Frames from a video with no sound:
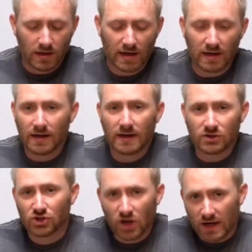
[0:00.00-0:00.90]
it
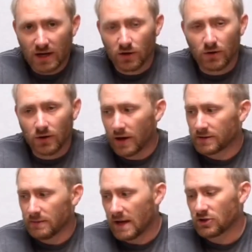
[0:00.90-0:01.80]
is checking your internet
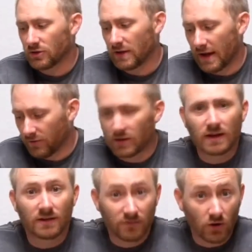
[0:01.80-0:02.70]
to make sure that everything
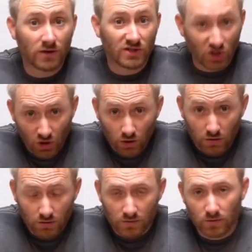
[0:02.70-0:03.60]
is very secure.
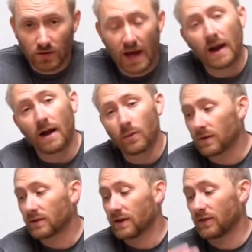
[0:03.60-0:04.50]
So that I
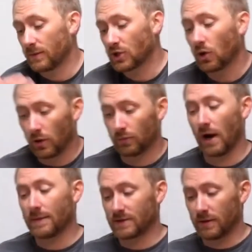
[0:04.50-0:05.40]
will give them total
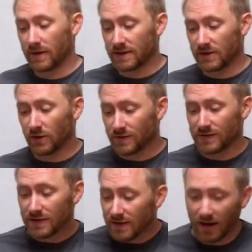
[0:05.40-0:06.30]
props on, because you don't
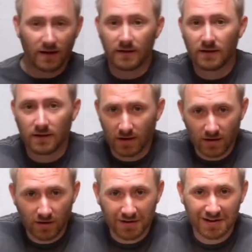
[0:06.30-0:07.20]
see that
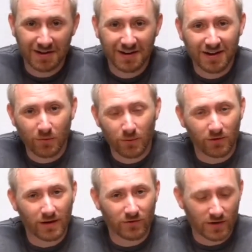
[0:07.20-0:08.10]
in a
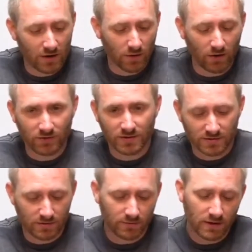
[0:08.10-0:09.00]
normal everyday router
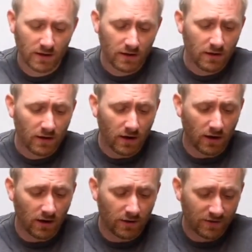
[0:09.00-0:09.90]
system.
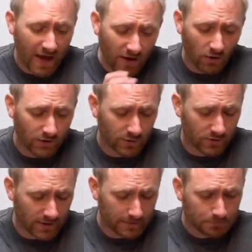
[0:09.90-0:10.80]
That also
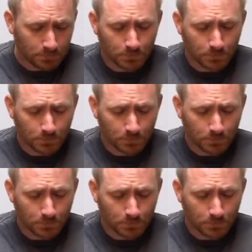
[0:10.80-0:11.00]
said,